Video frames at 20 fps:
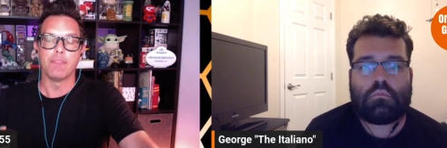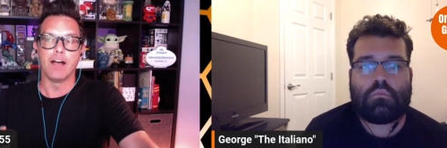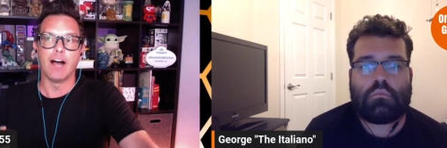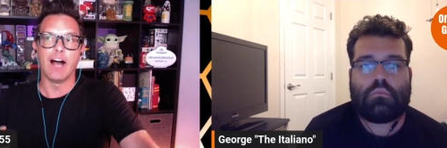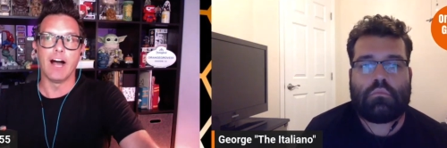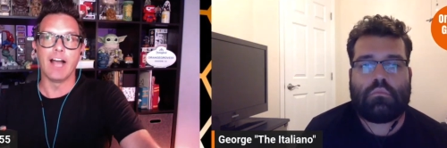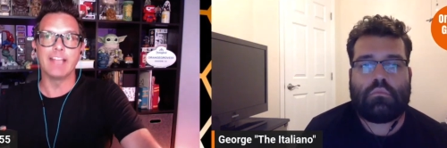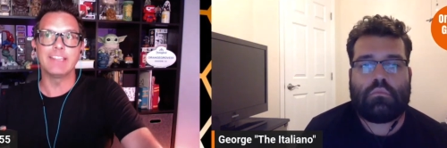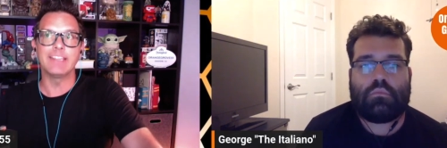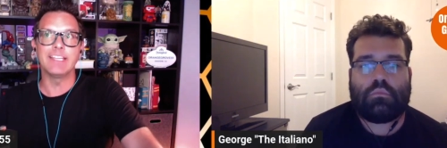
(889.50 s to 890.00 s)

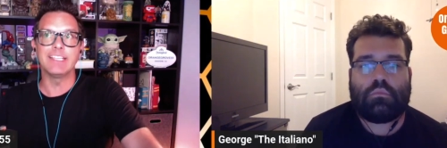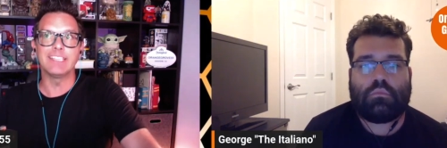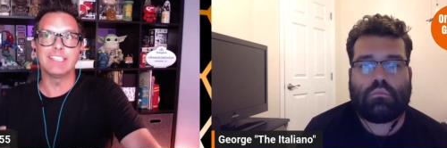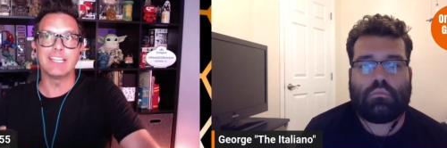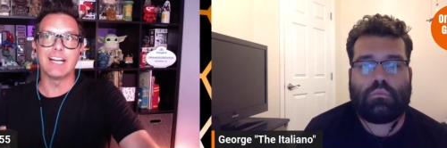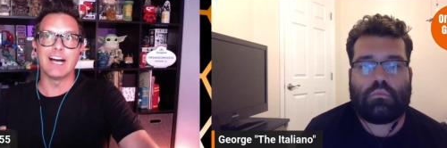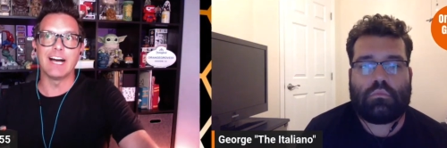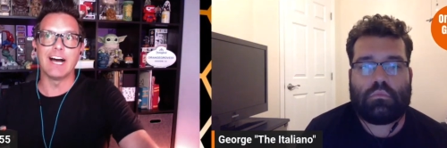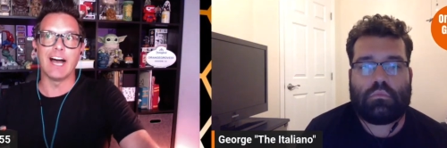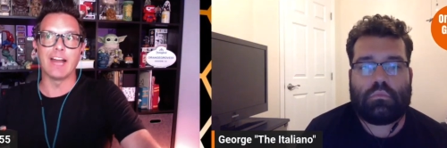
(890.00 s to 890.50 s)
Speaker 1: I think
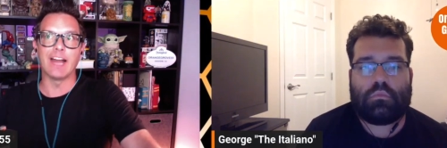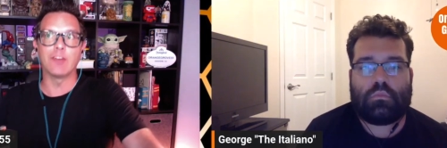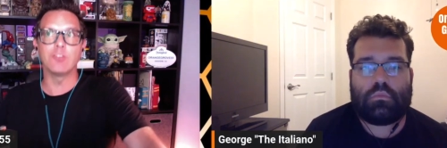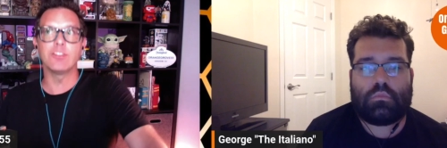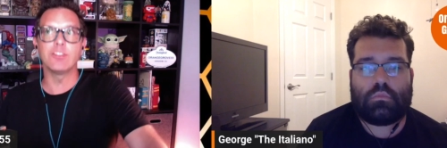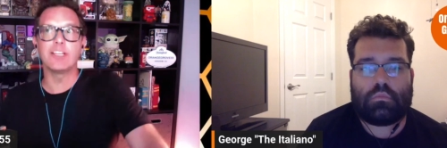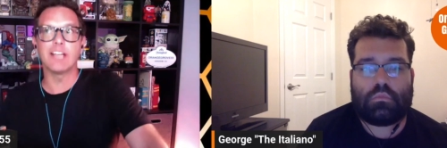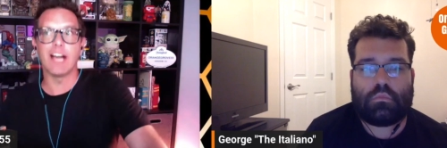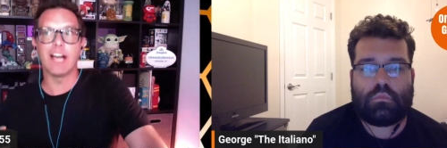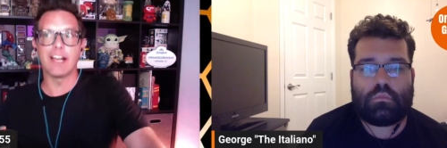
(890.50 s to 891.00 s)
that I don't
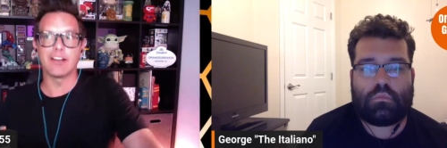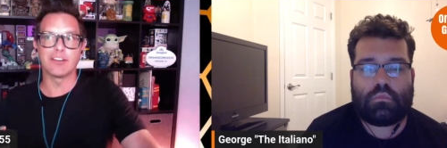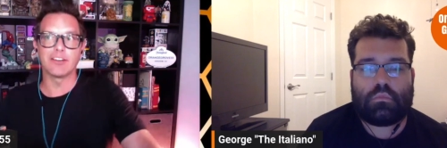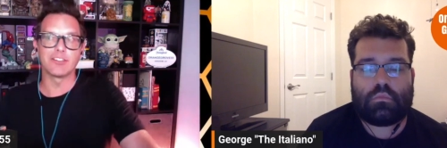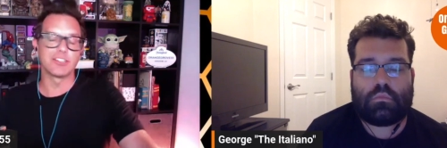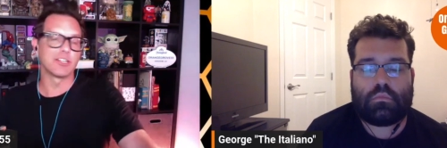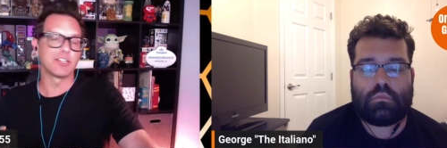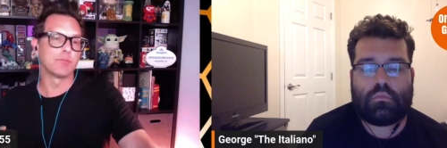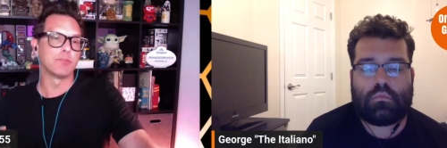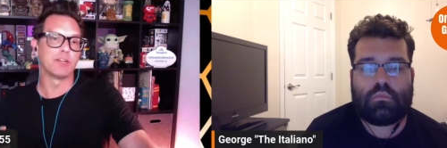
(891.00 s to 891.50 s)
think Iger
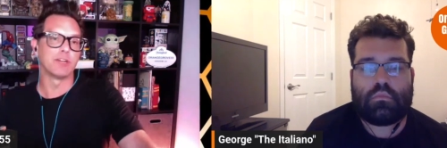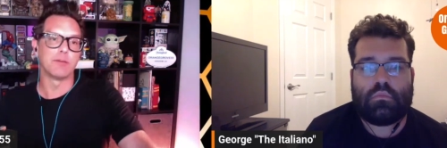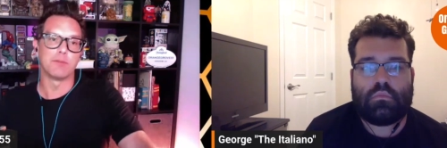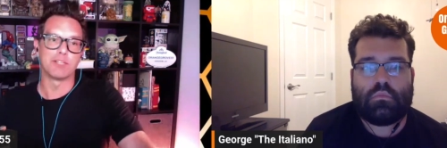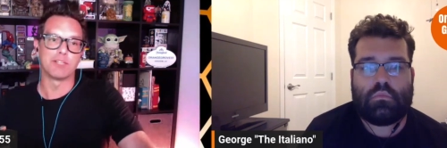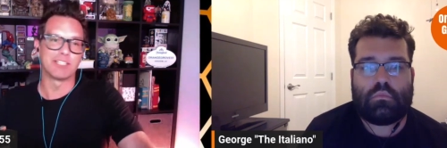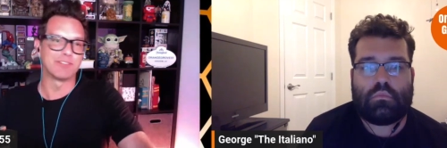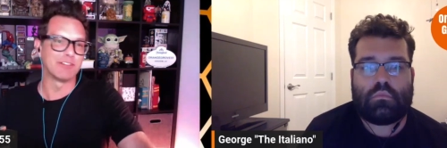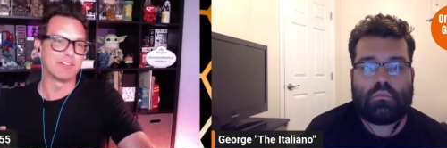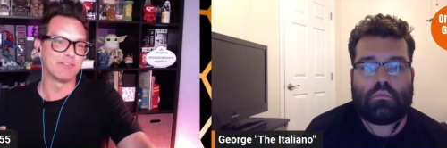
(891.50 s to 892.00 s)
is going to put up
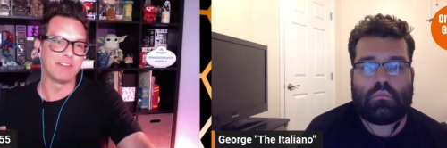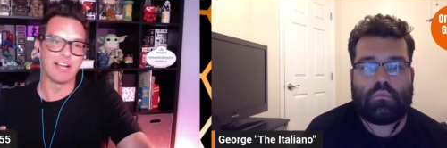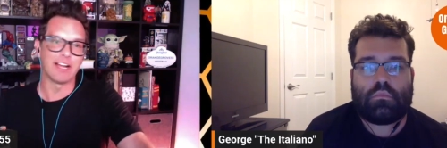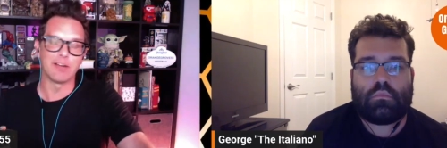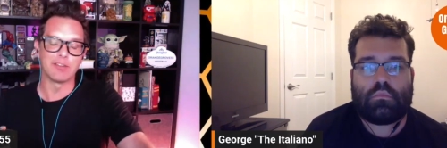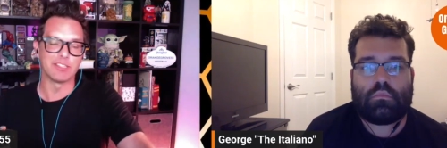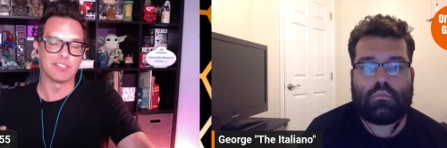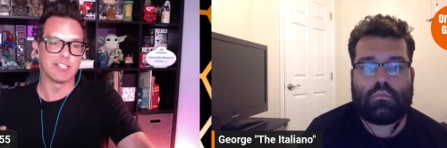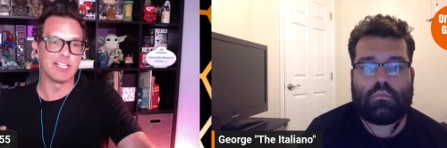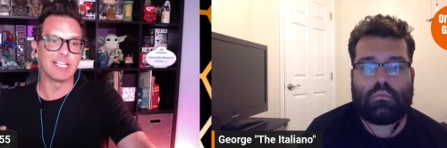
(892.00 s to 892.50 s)
much of a fight with.